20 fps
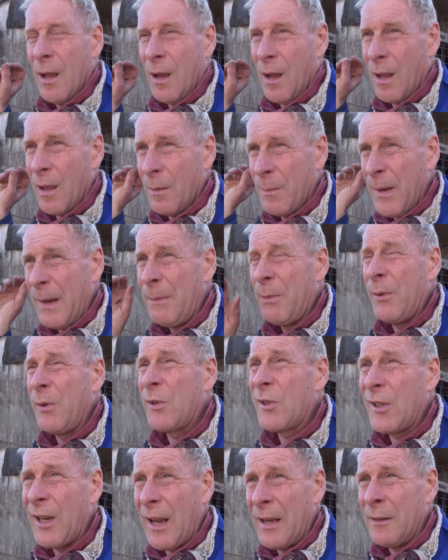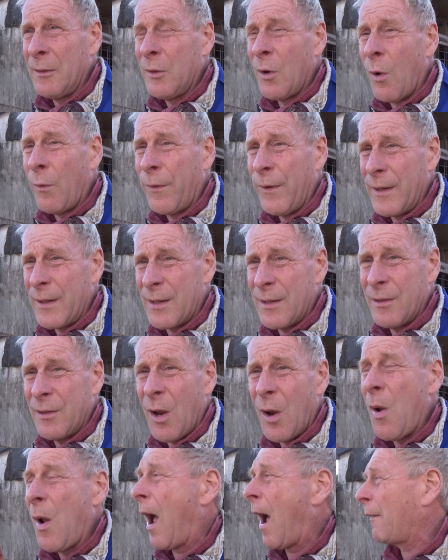are the people who sit in an office and
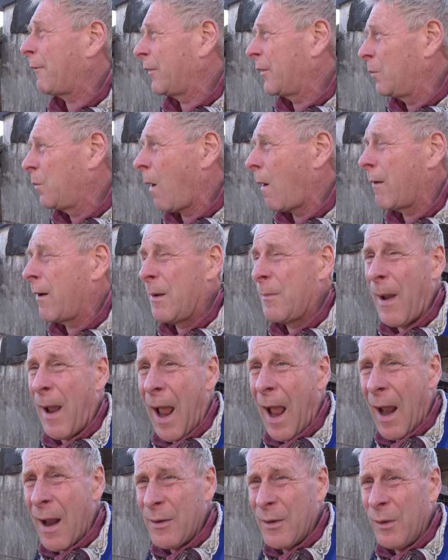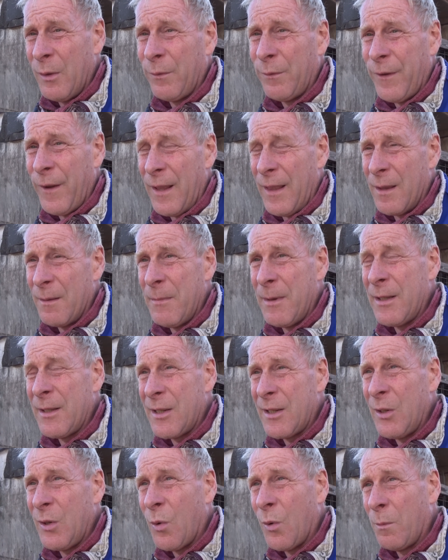don't have to worry about how you fit them
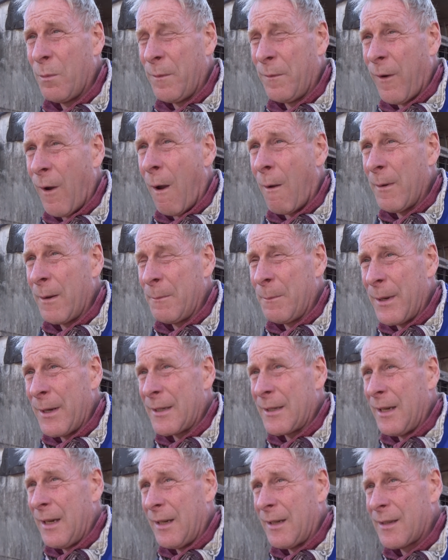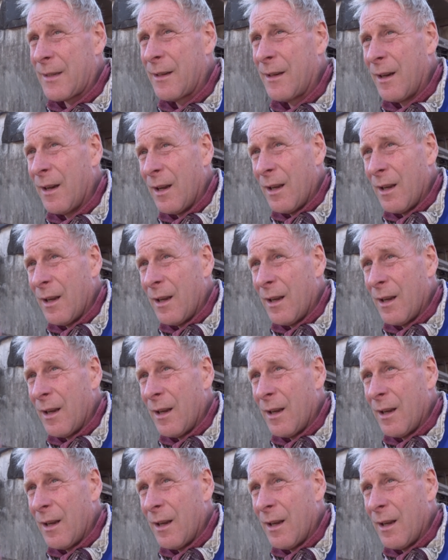into your farming business.